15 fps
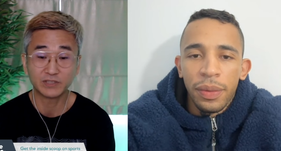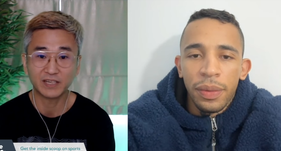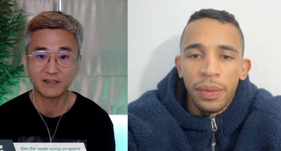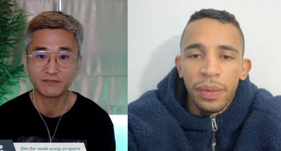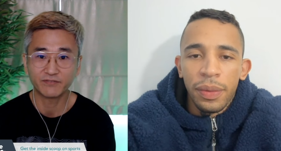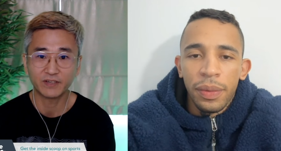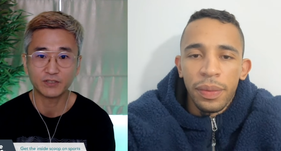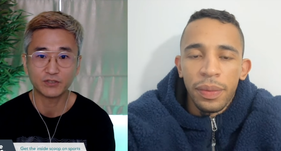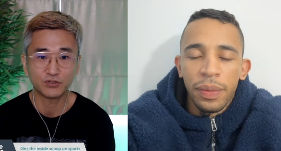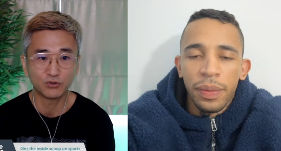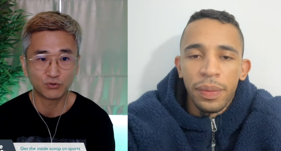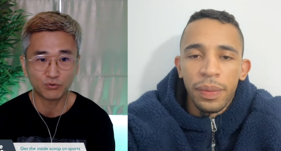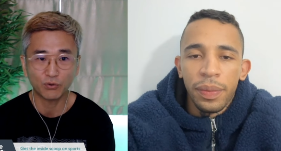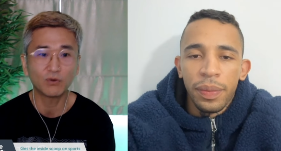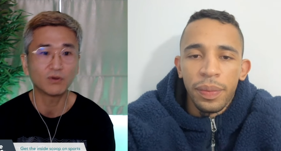Speaker 1: Thai fights, you
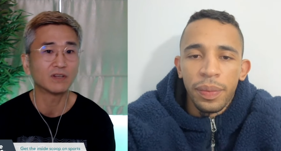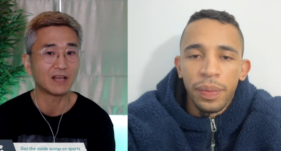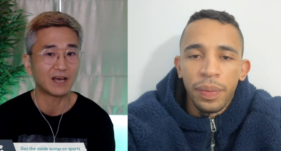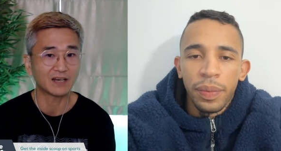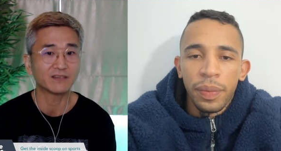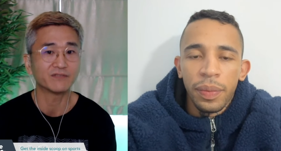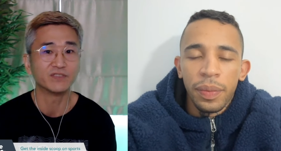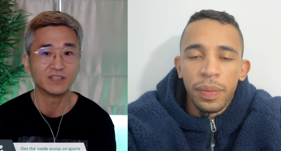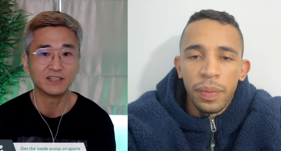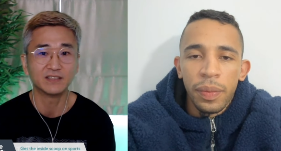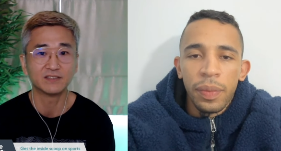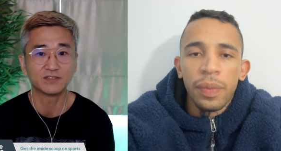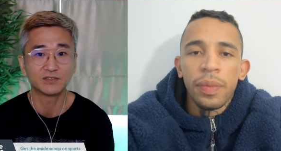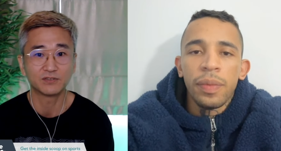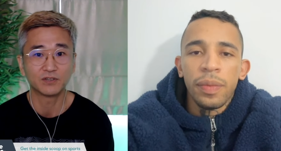throw a lot of
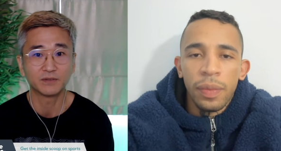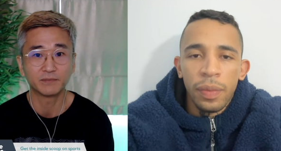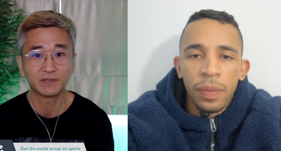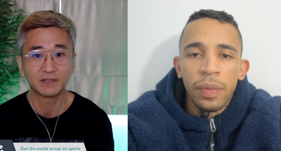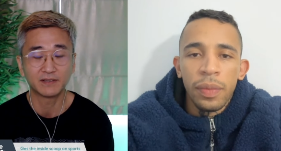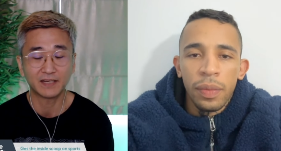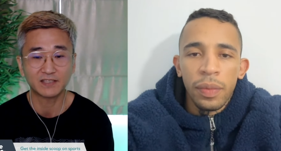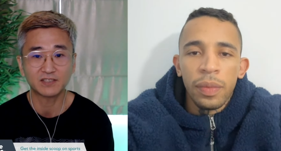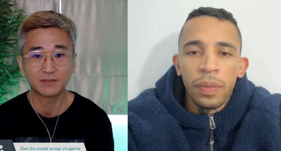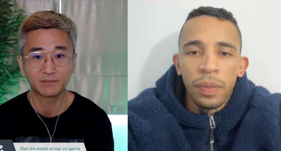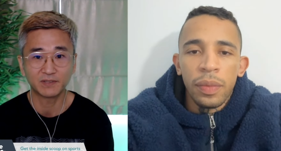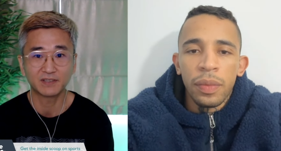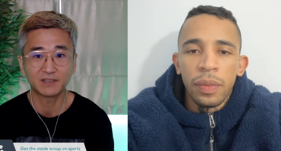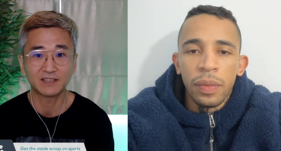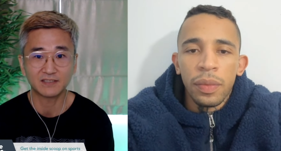knees. You know, I mean, that's
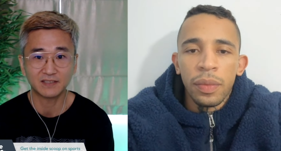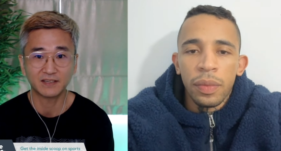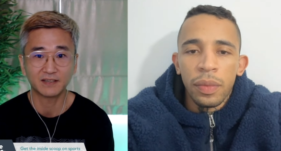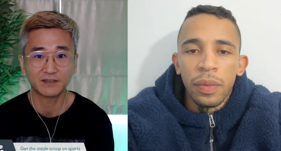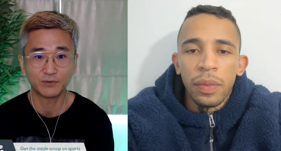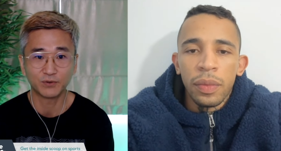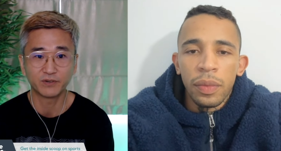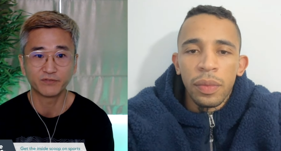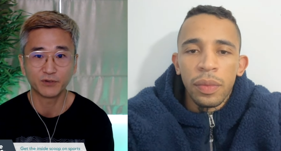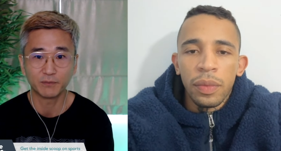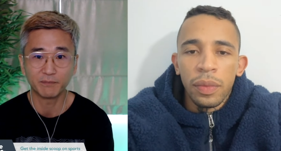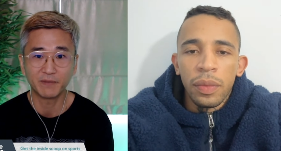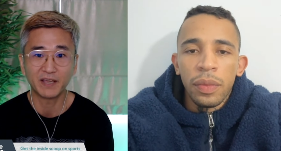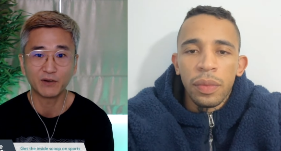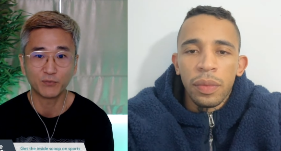something that's like one of your
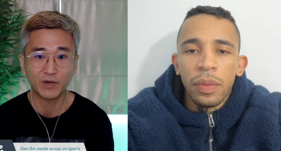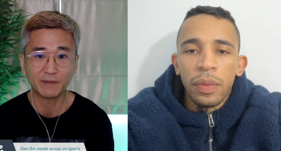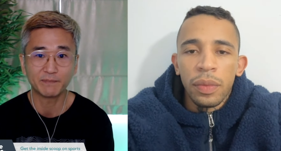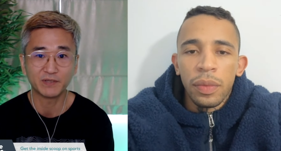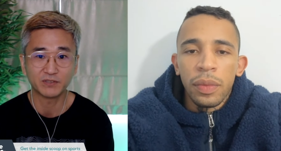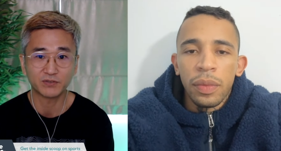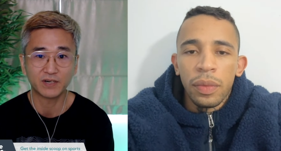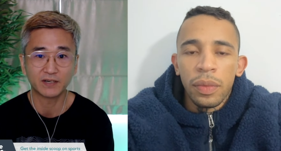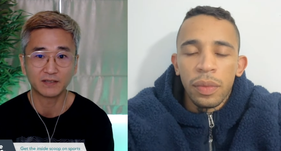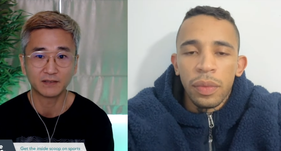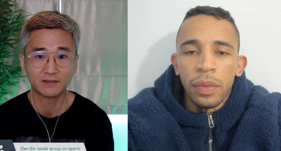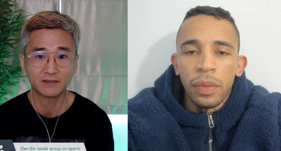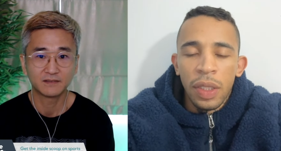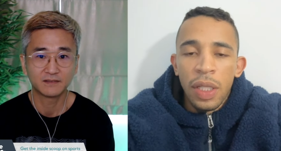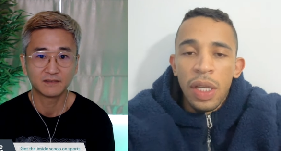main weapons, right?
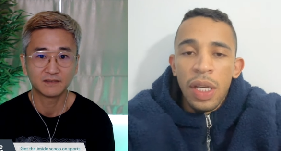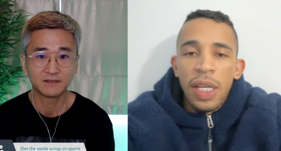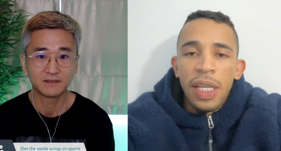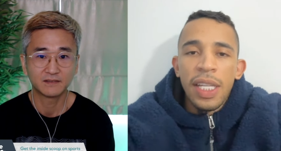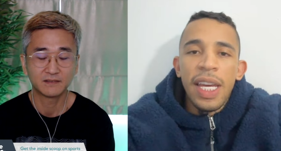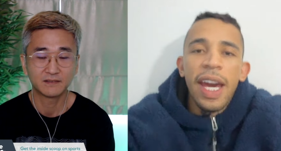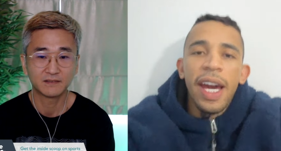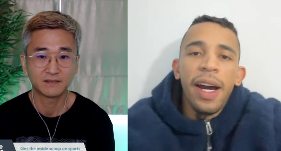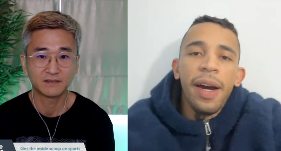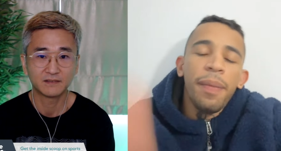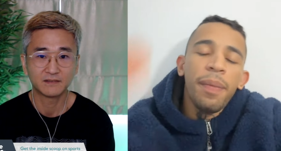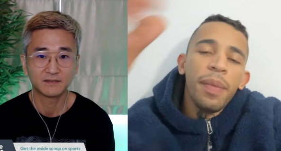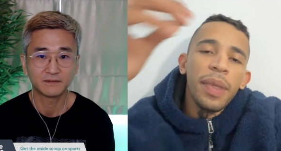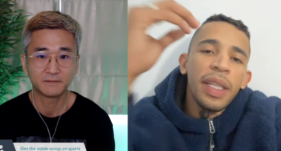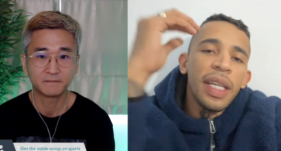Yeah,
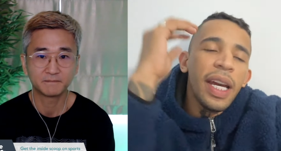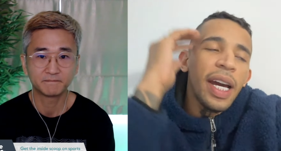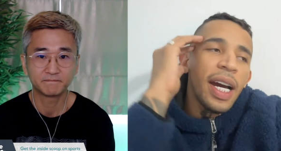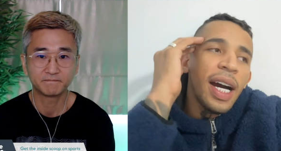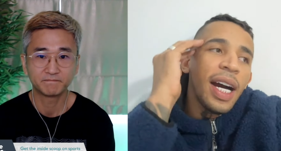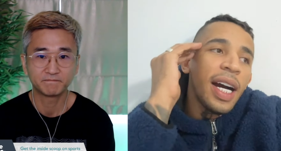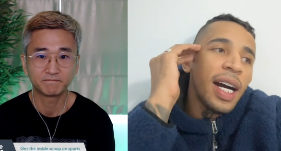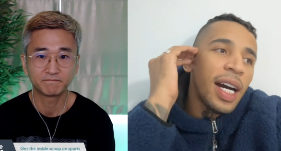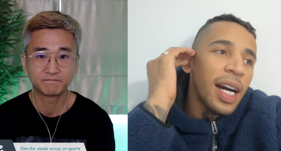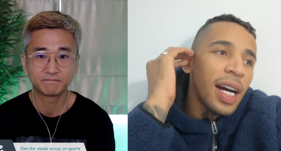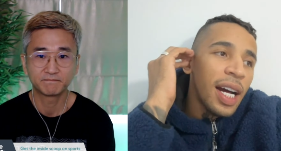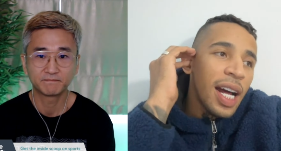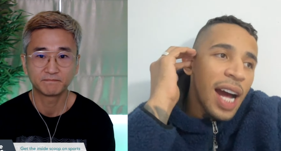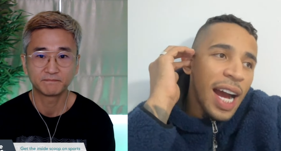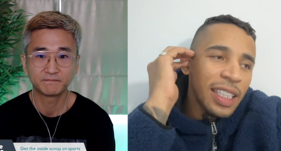
Speaker 2: yeah.
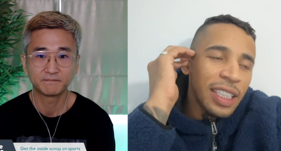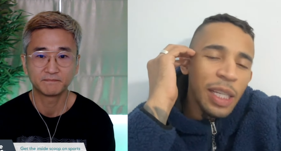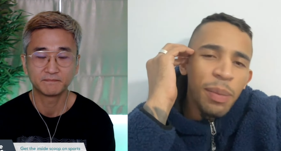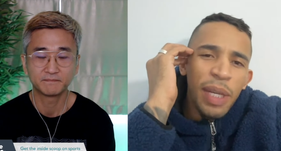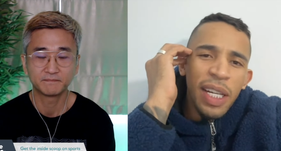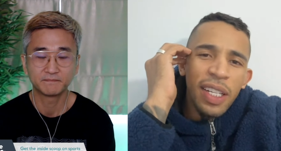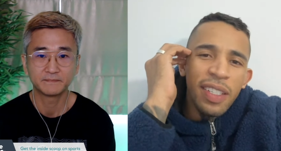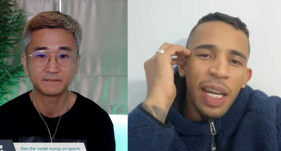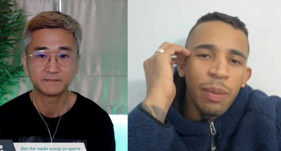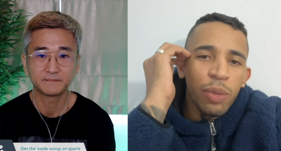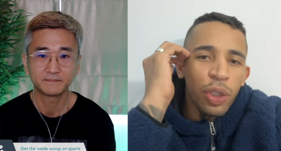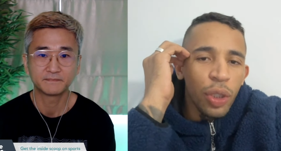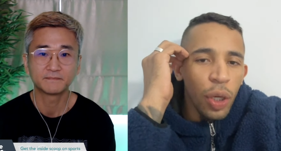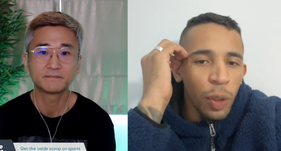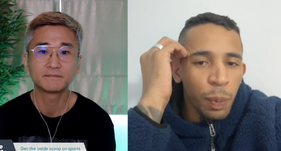Uh, I think because I'm
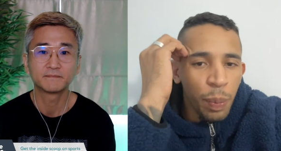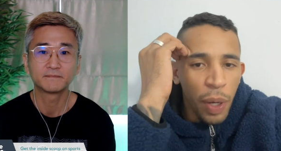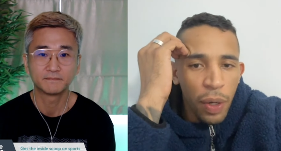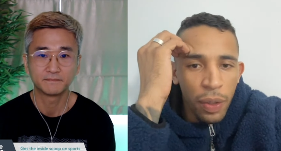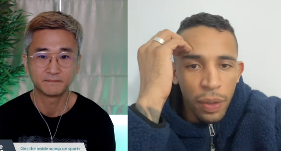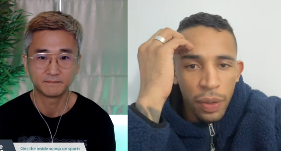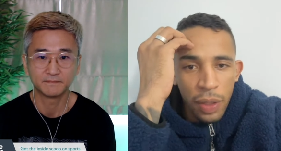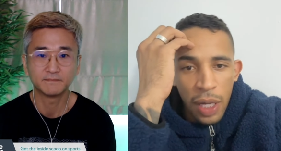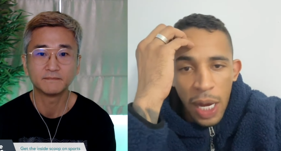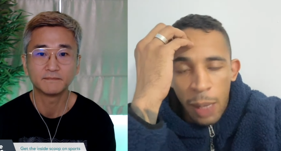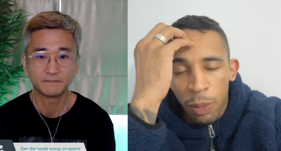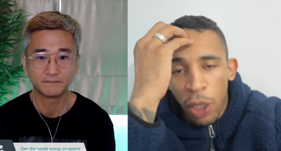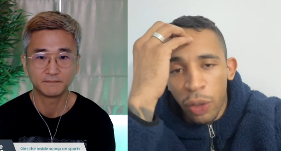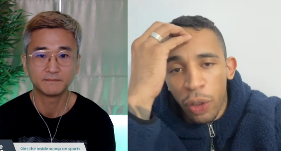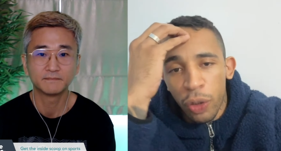southpaw, mm -hmm. I'm
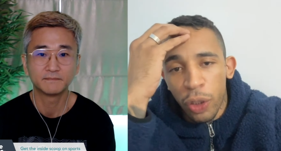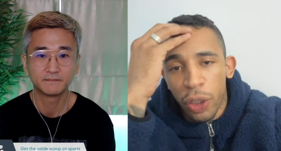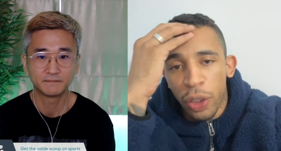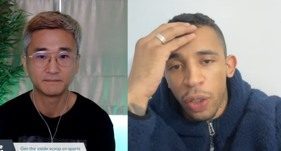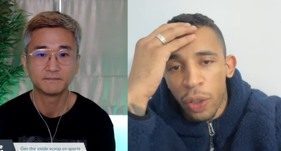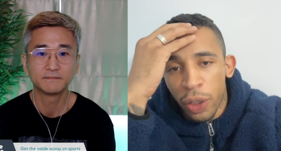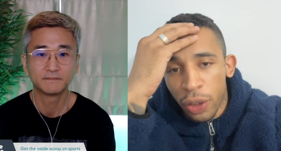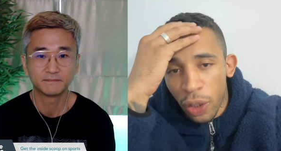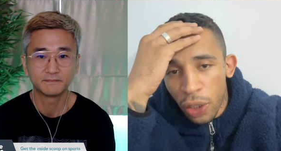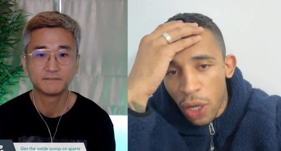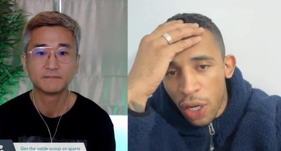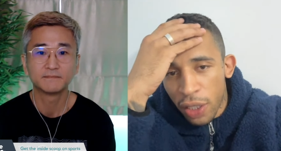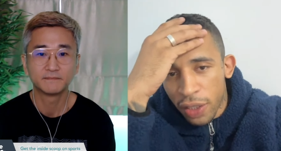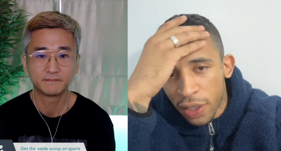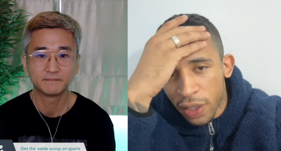not
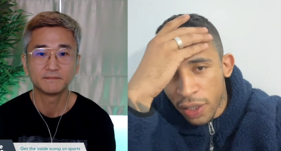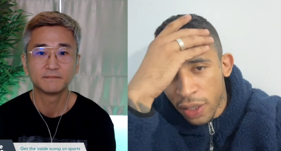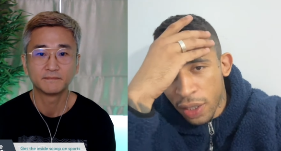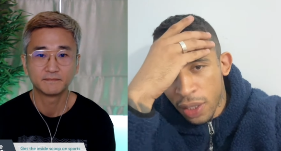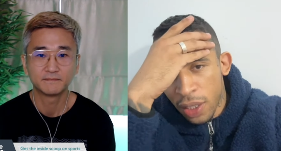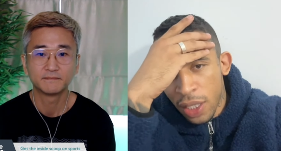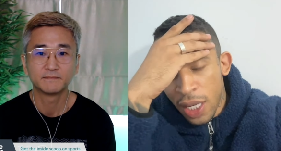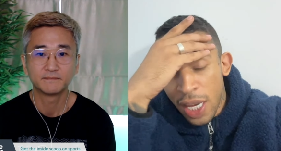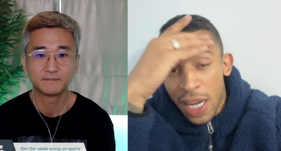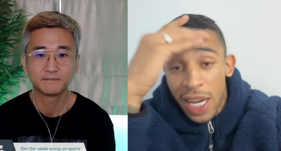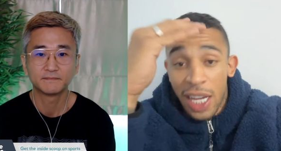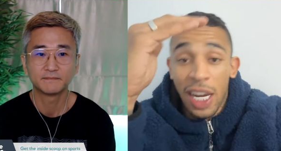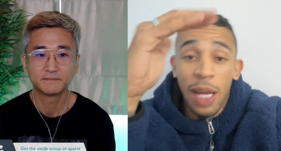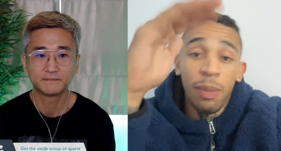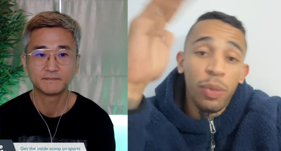orthodox,
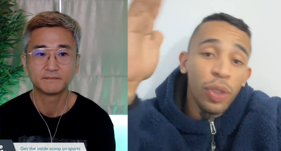and I'm